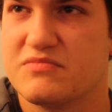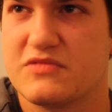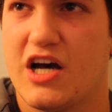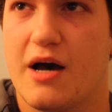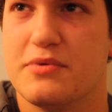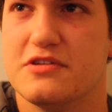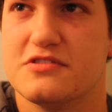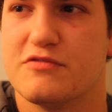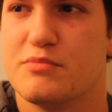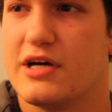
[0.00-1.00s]
copies
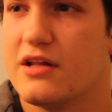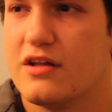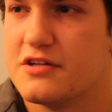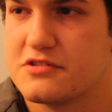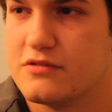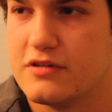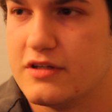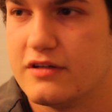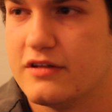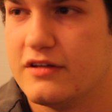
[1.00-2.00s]
of a biological
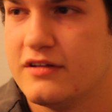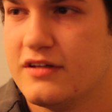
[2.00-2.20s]
entity.